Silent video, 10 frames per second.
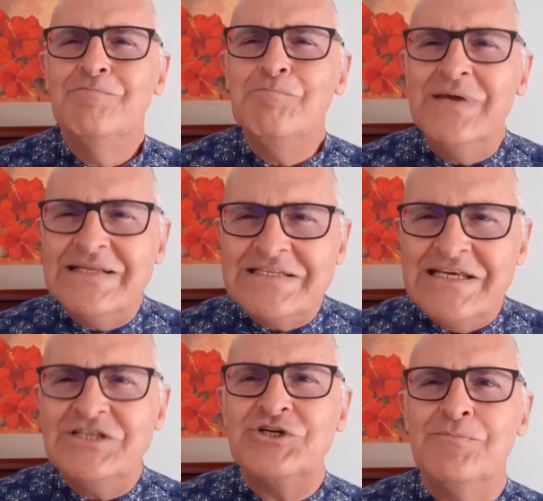Be
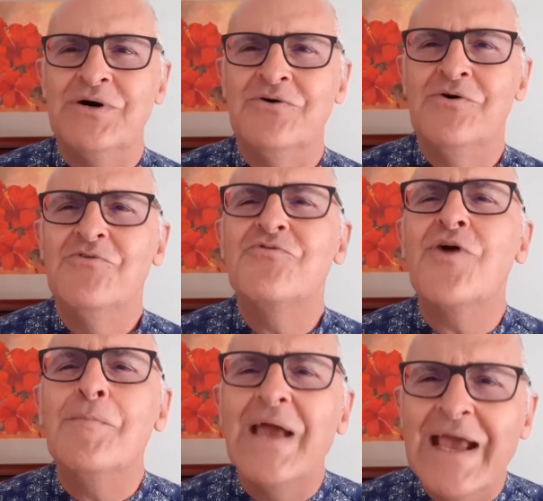teachable
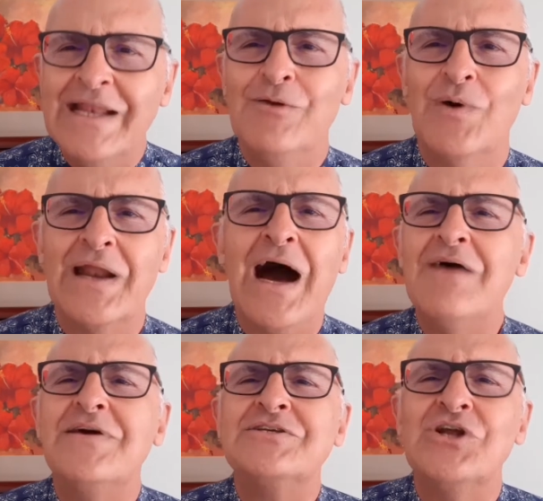from anyone. I've
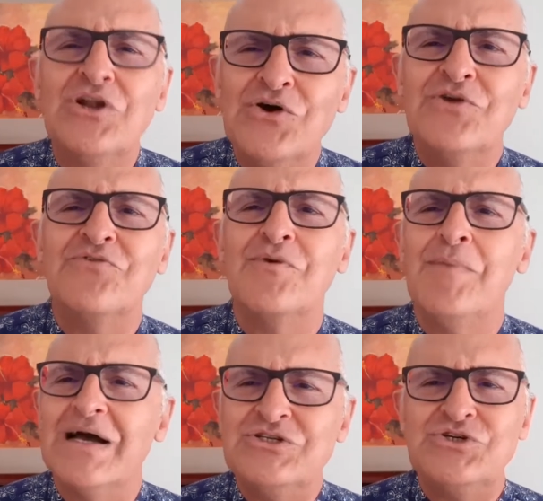had to learn from
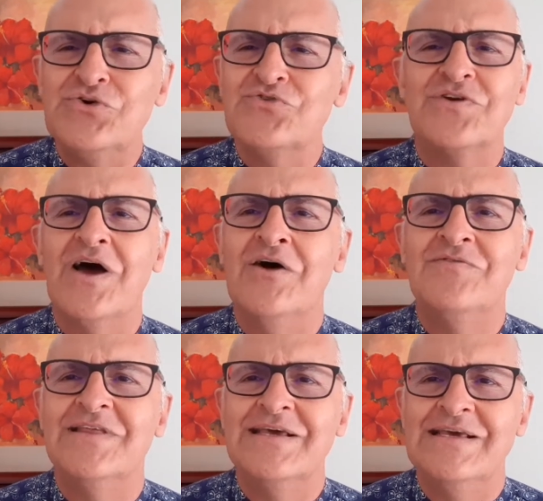my children over
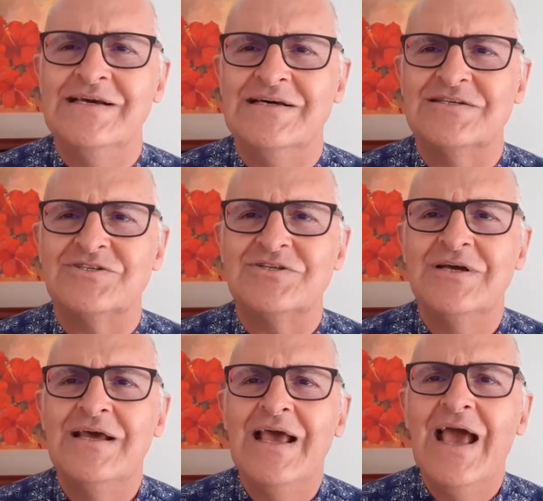the years,
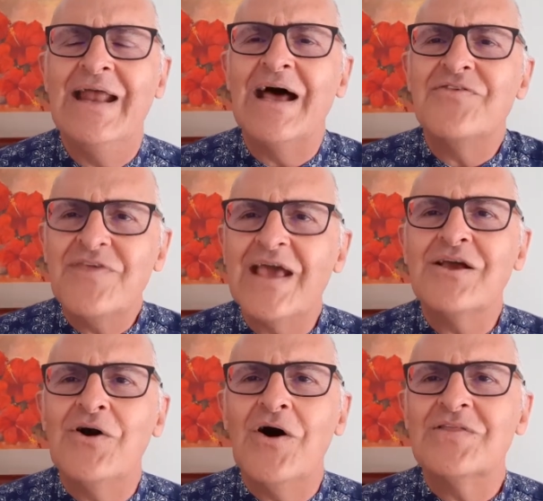and I thank
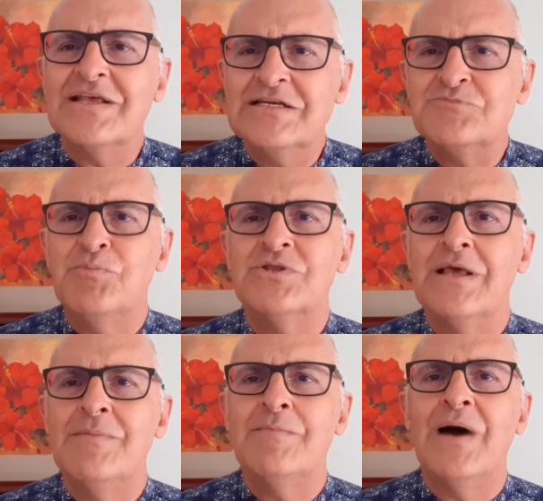God that he's put
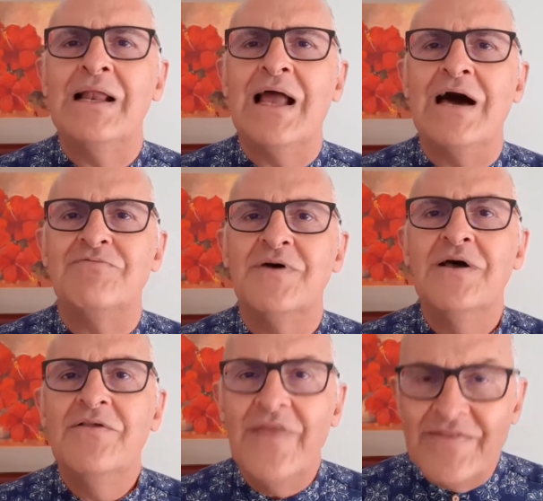them in my life
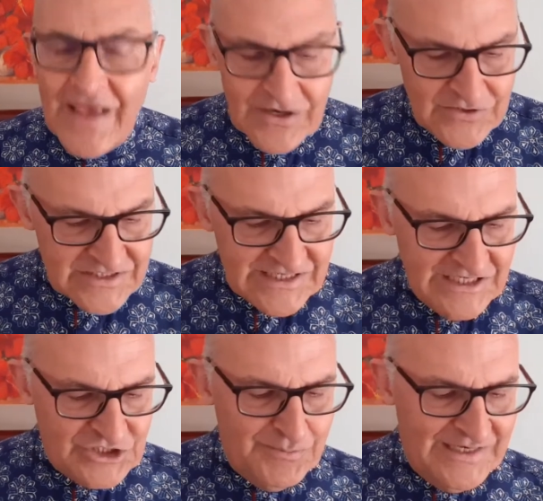that they could
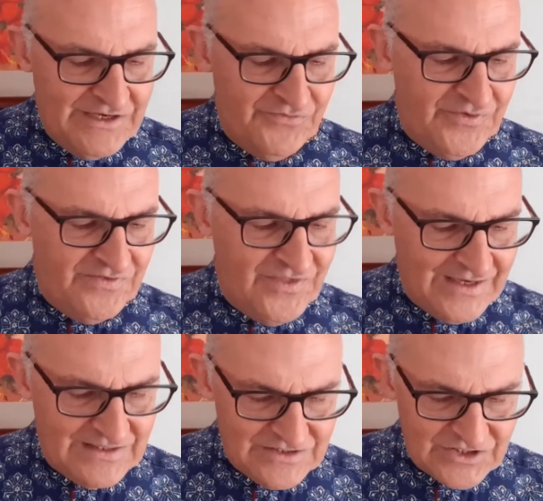teach me different
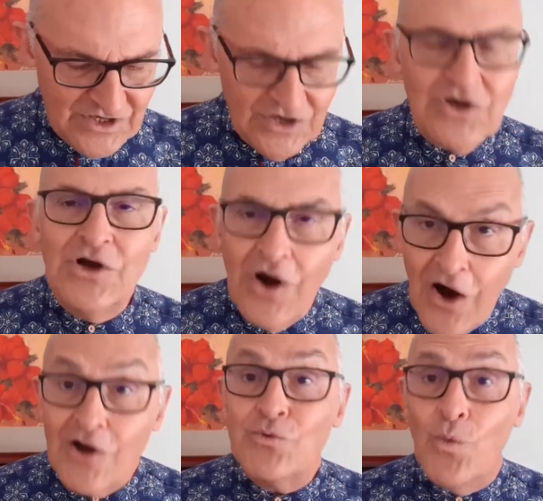things.
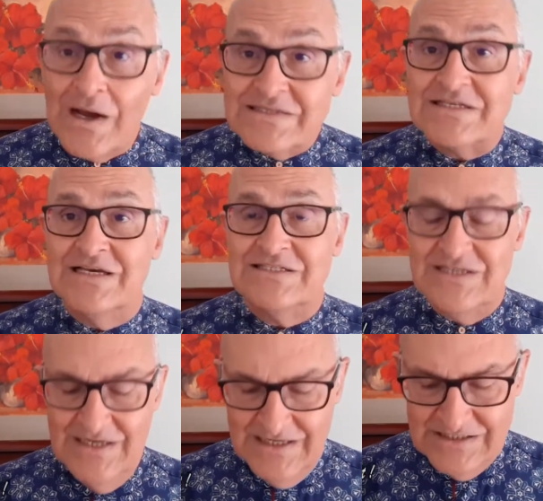God wants us
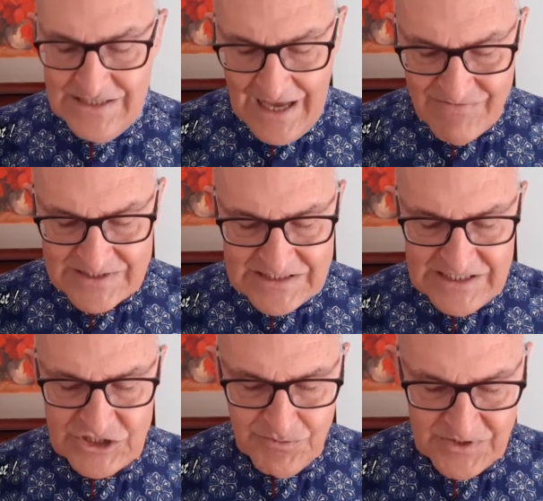to have a
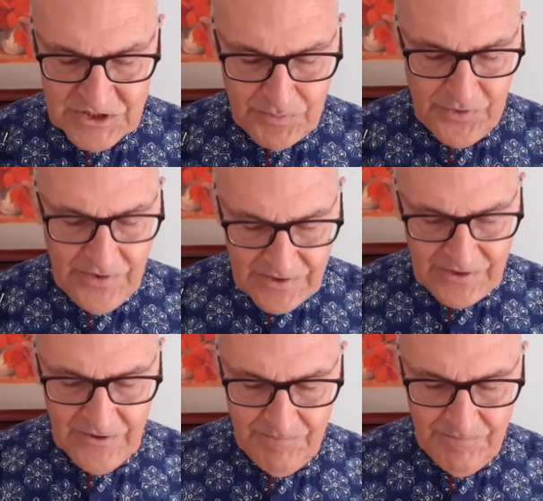teachable spirit.